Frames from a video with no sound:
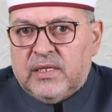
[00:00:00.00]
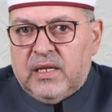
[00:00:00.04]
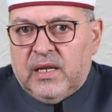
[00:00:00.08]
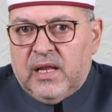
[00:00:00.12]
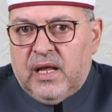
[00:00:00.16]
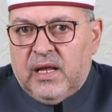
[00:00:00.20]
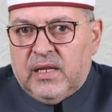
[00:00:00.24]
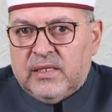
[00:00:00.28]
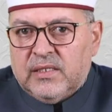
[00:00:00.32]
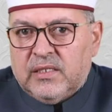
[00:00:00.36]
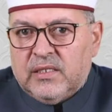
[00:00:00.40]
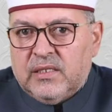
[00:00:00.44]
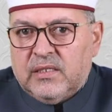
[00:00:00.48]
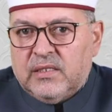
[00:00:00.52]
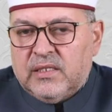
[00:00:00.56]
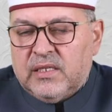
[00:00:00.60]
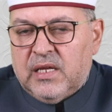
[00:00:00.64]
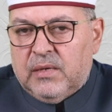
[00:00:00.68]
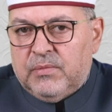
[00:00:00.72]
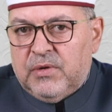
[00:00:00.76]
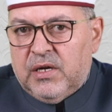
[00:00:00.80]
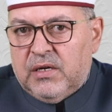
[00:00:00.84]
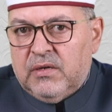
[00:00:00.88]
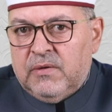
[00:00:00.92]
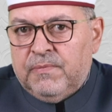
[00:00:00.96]
last
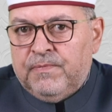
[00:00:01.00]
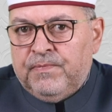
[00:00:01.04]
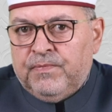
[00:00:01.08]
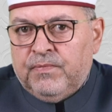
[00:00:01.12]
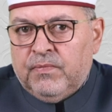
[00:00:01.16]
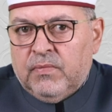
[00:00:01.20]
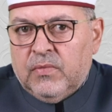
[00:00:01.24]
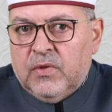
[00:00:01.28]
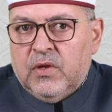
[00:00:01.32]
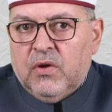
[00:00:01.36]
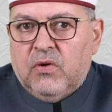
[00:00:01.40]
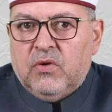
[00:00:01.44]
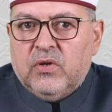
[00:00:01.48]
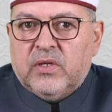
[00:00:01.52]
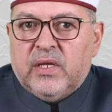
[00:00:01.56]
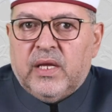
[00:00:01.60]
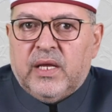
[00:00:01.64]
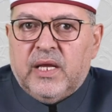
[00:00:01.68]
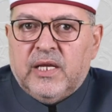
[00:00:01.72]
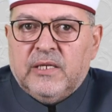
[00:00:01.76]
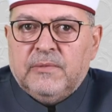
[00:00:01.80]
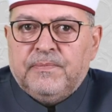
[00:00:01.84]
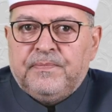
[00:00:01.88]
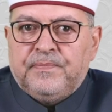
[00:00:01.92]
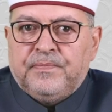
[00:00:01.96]
summer,
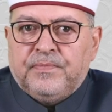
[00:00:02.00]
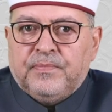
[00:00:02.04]
okay.